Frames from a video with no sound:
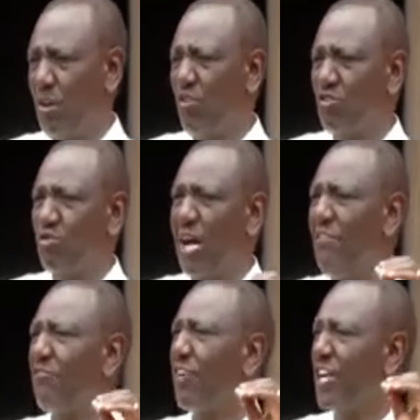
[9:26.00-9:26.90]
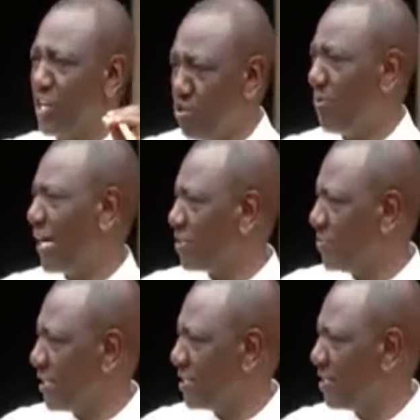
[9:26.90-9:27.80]
we're going to have new
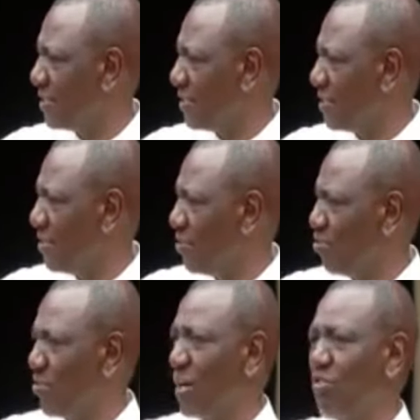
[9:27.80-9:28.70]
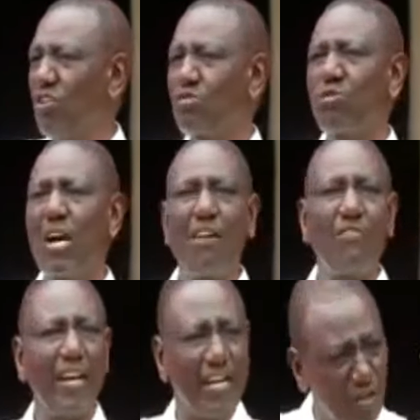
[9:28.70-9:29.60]
management, we are going to
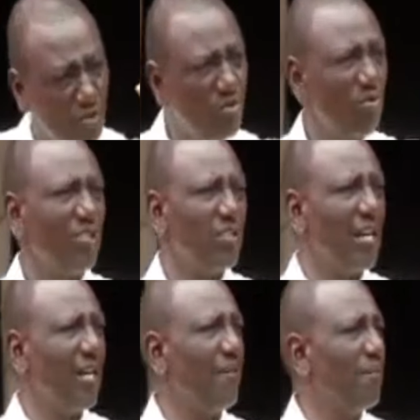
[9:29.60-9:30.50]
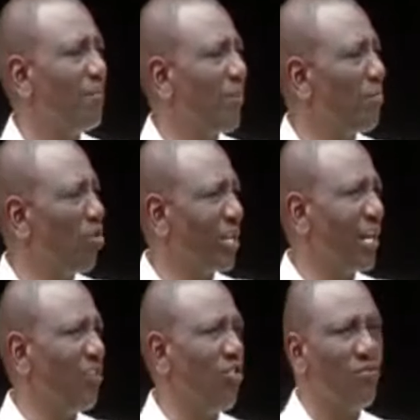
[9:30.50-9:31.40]
have a new
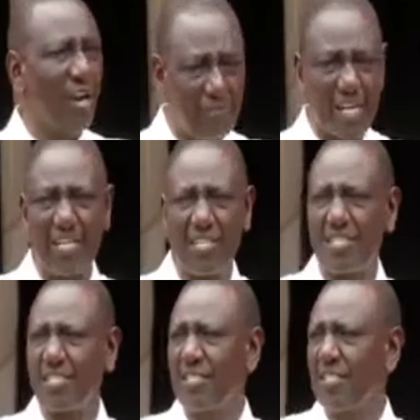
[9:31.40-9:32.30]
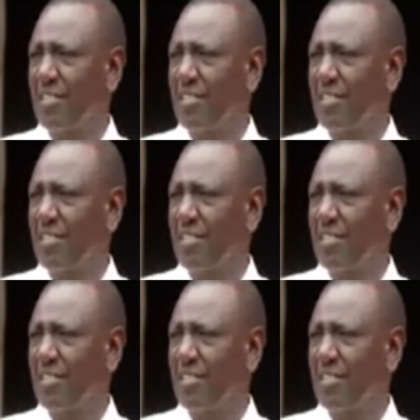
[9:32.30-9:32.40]
model of governance,